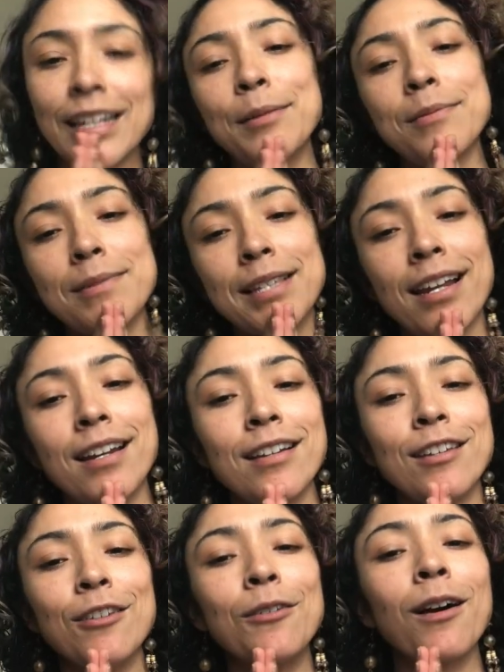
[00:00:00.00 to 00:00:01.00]
I'm
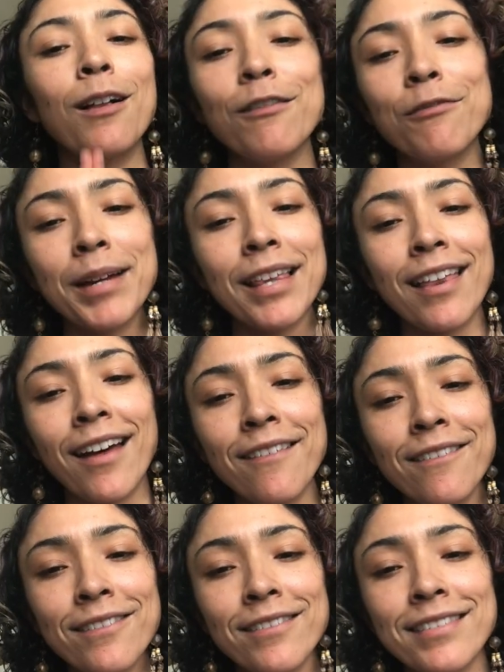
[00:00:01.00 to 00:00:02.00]
sending you all of my
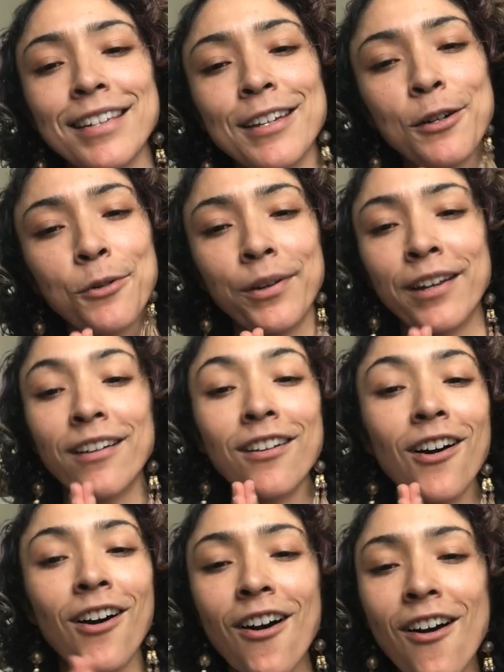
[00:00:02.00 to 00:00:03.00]
love. We are
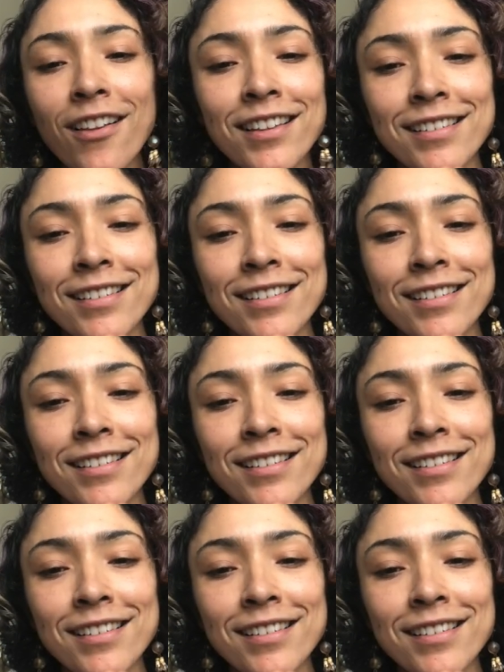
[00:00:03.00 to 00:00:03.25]
all